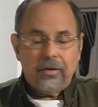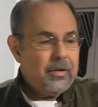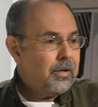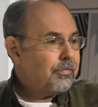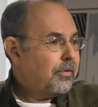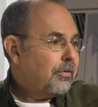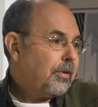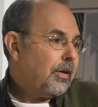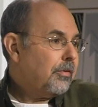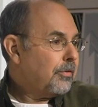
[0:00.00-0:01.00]
you have
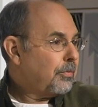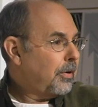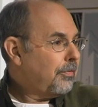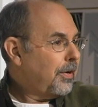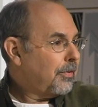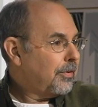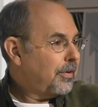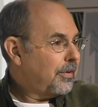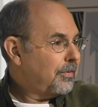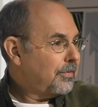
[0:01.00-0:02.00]
10 to 12-hour
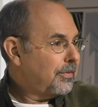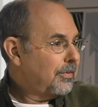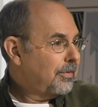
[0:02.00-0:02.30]
days.